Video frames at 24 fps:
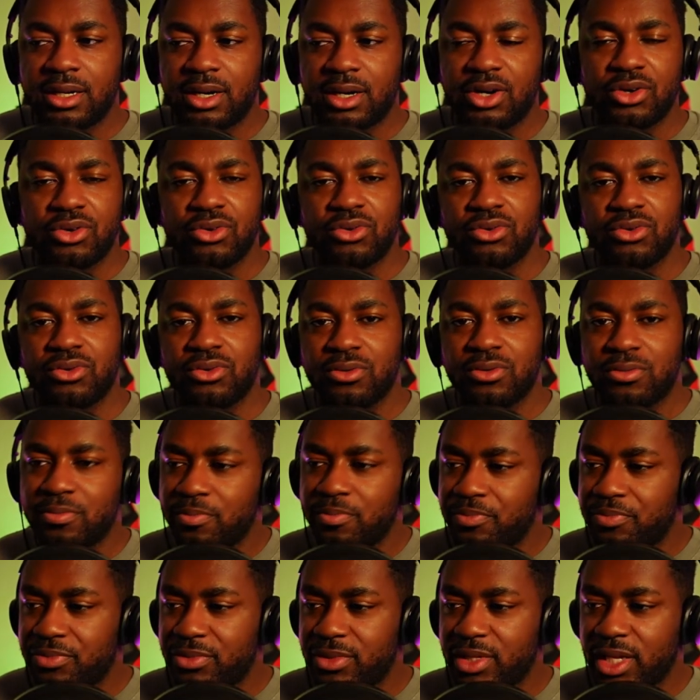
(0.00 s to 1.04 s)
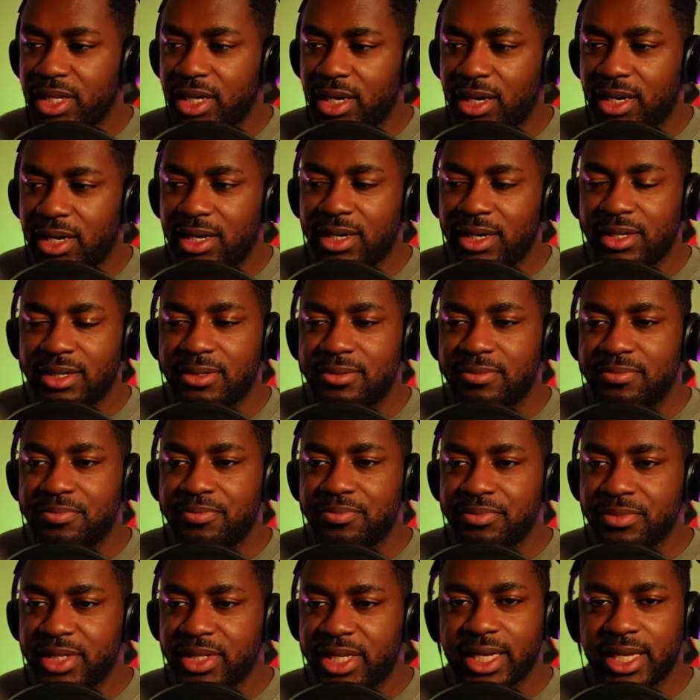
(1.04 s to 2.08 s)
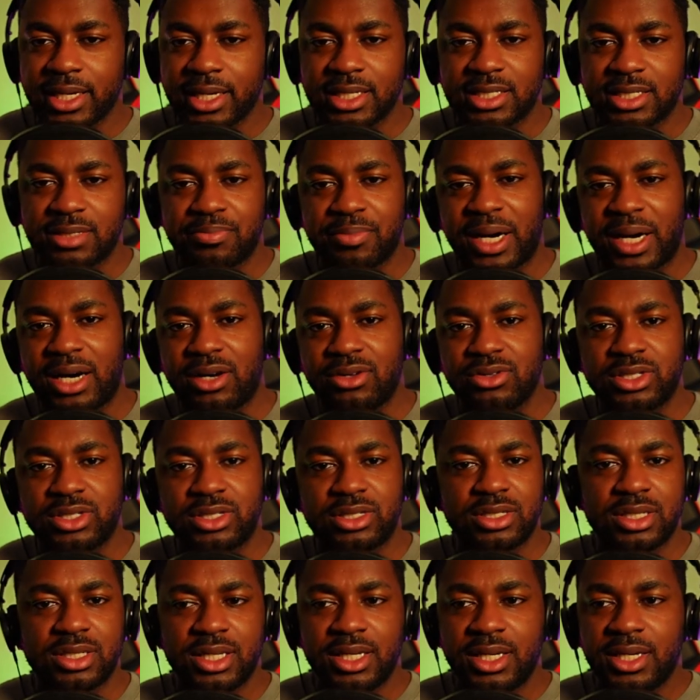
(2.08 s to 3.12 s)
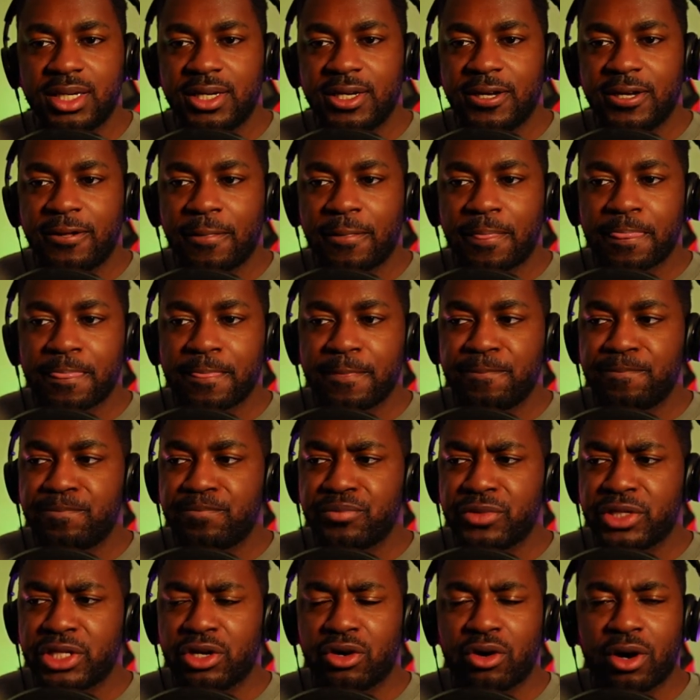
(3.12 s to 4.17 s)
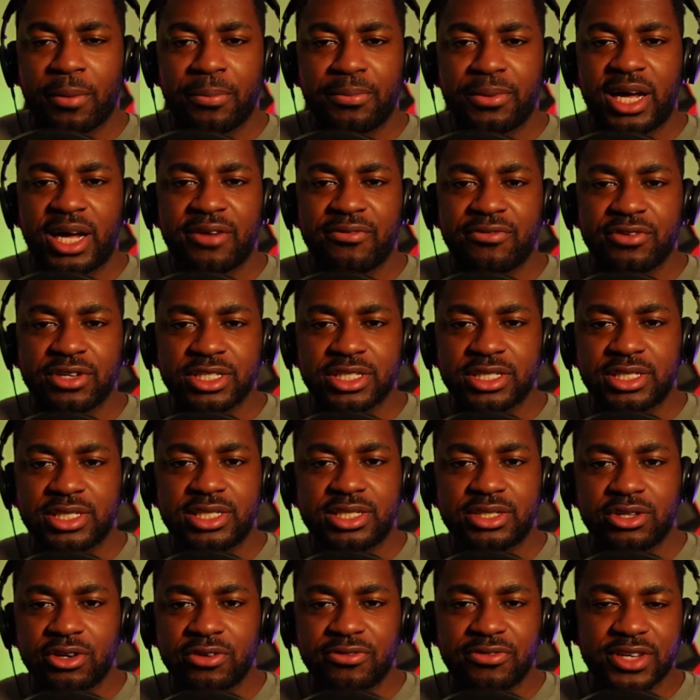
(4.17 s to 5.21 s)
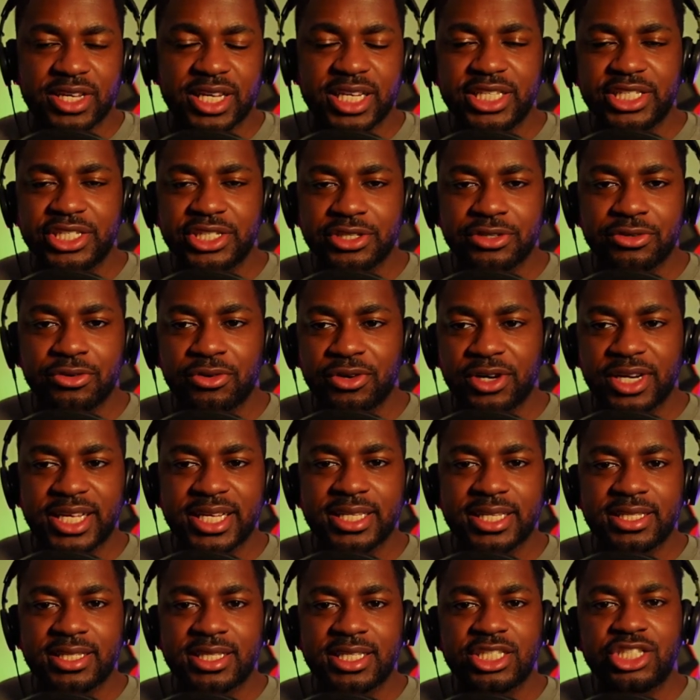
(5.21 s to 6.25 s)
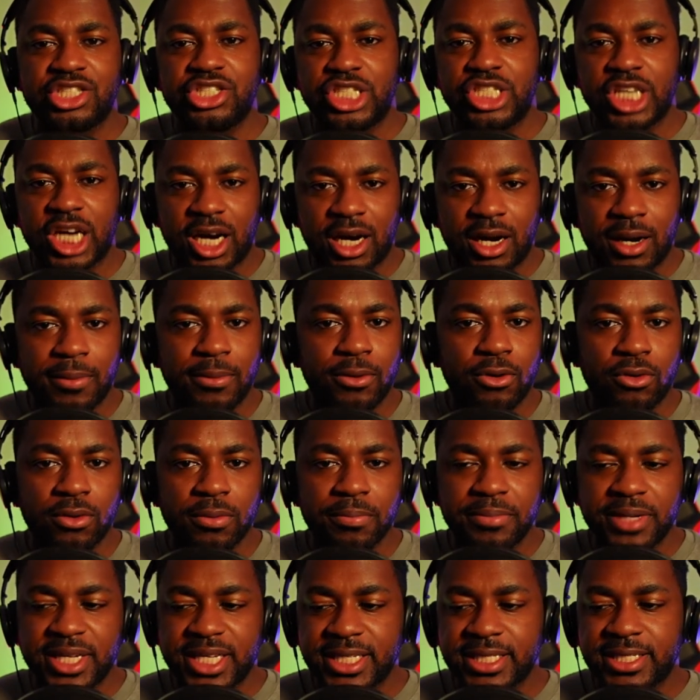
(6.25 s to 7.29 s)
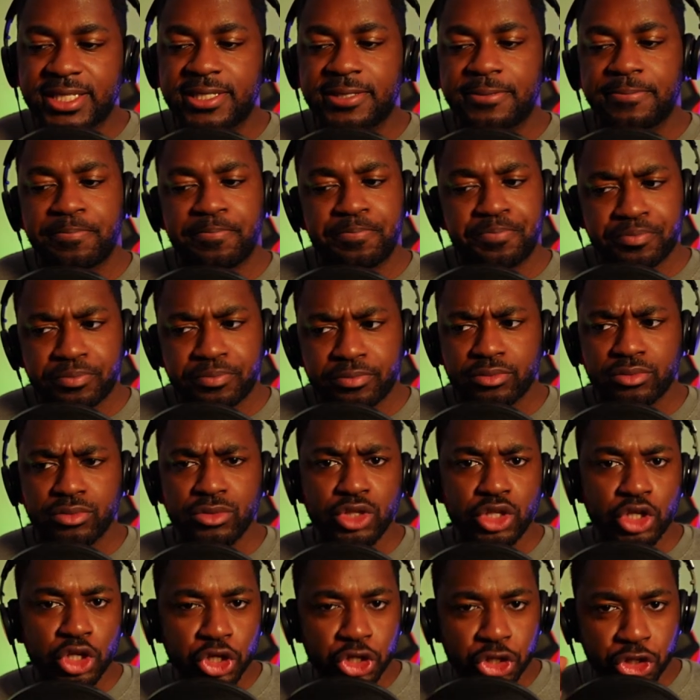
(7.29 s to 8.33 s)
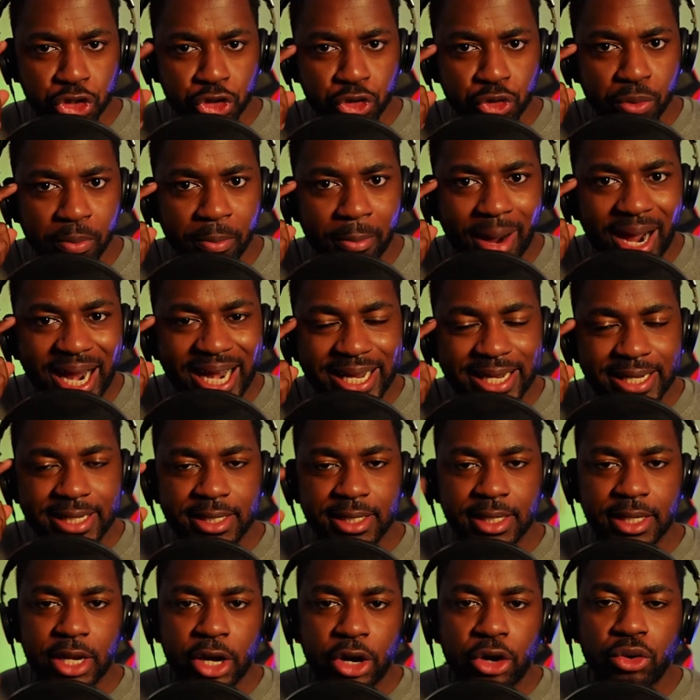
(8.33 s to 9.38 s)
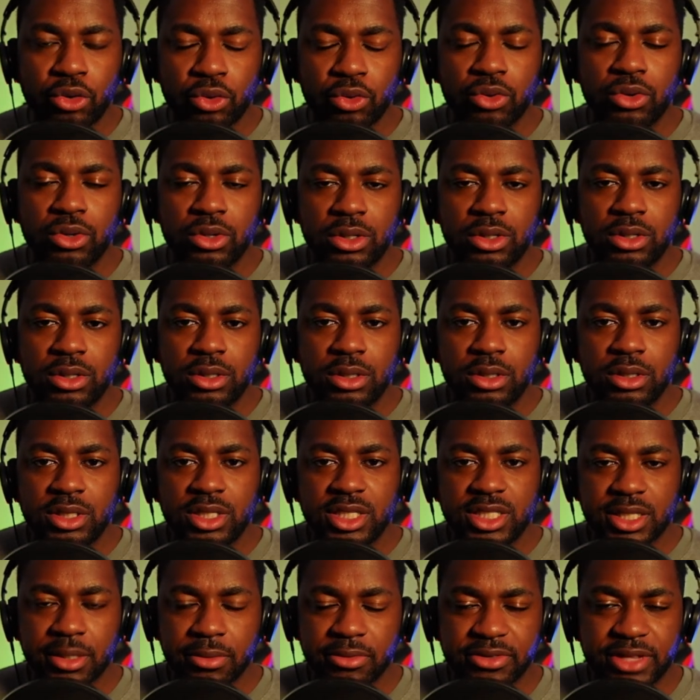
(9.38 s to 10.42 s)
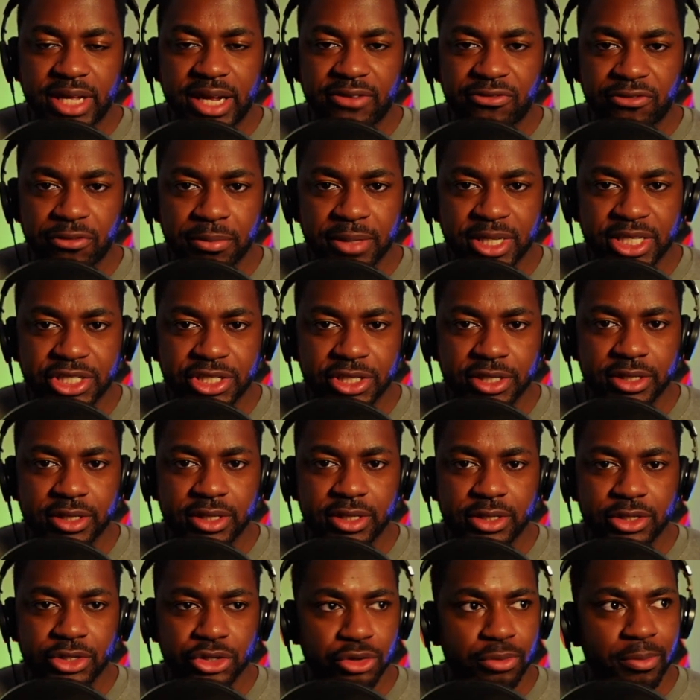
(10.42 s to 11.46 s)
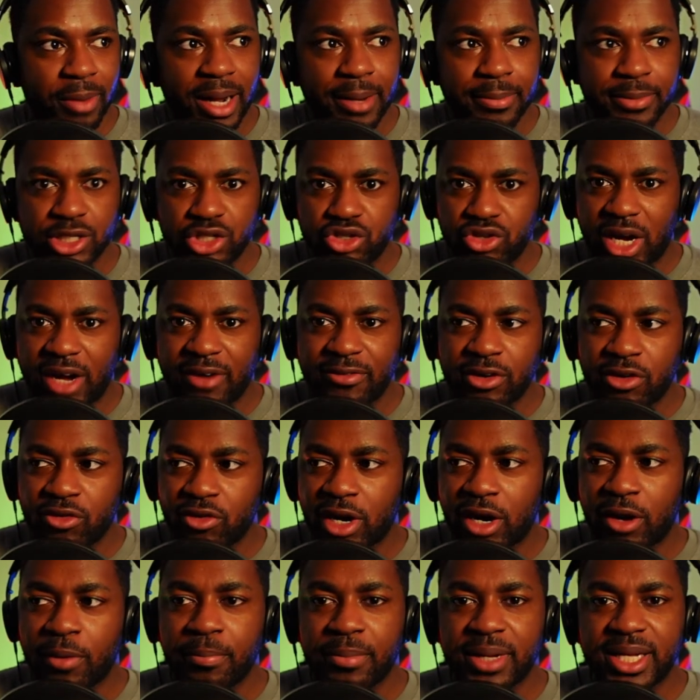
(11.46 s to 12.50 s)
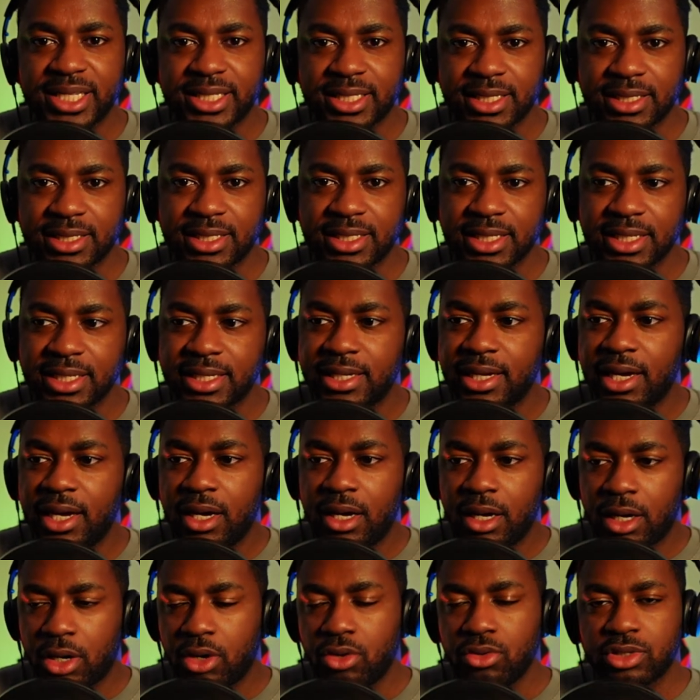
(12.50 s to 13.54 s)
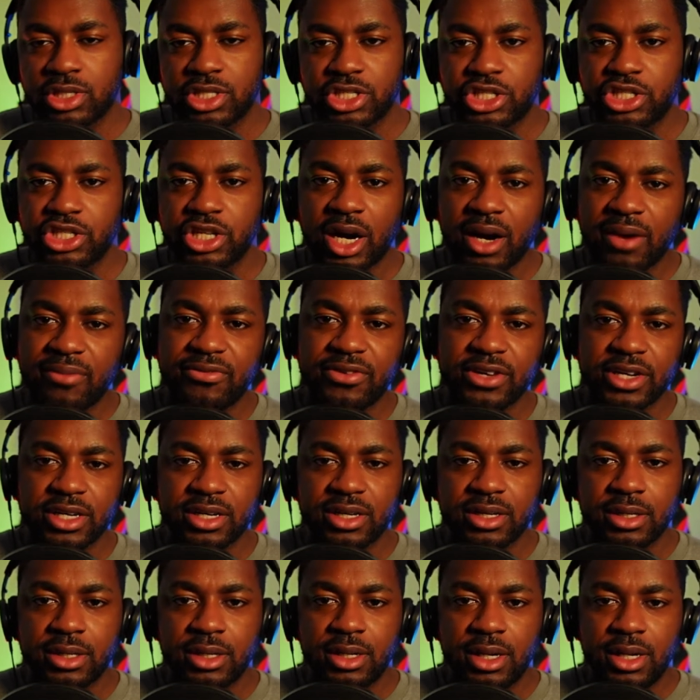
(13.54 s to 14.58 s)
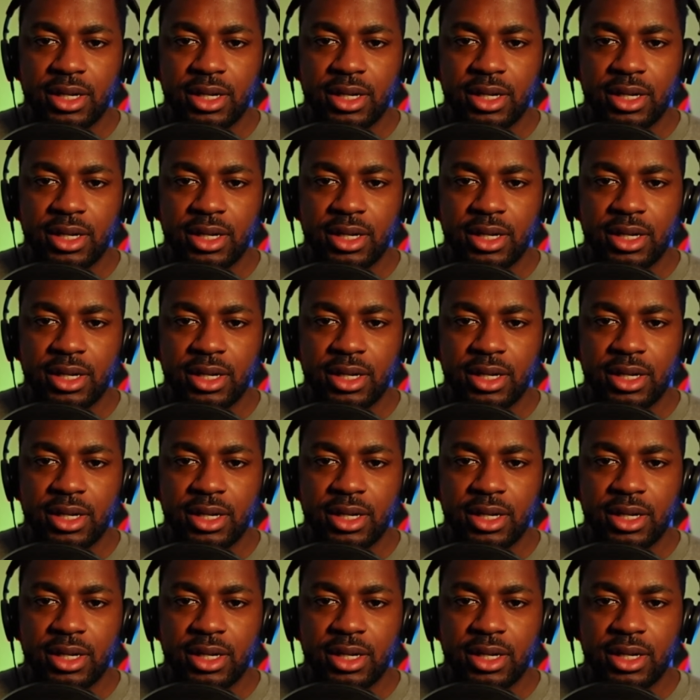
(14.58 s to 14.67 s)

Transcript: oh, uh, can a spouse, you know, apply for this certification or get this job on base? You might know some of that information. You might be driving around base and see, oh, there's a job fair.